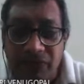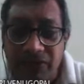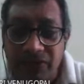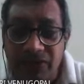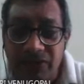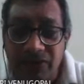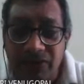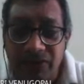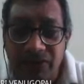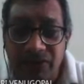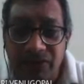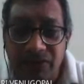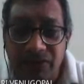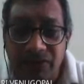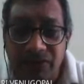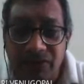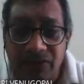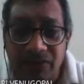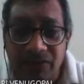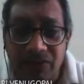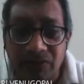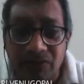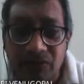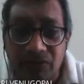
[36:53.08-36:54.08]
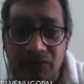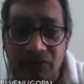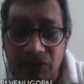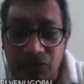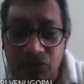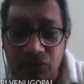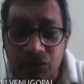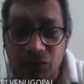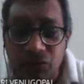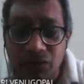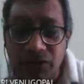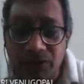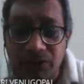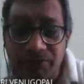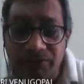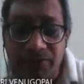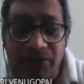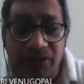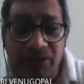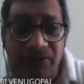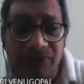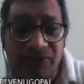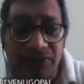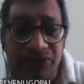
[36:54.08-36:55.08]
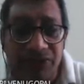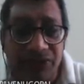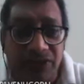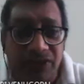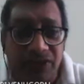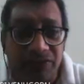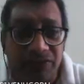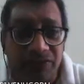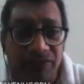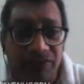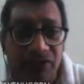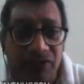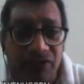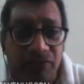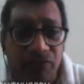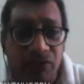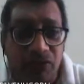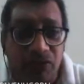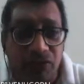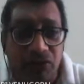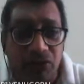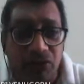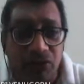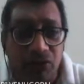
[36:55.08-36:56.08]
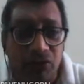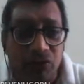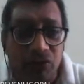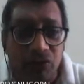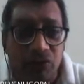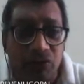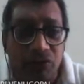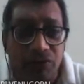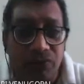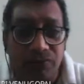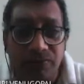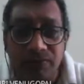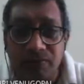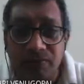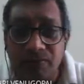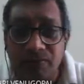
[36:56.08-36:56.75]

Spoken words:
Wait, I want to show a bigger version of the formula to you.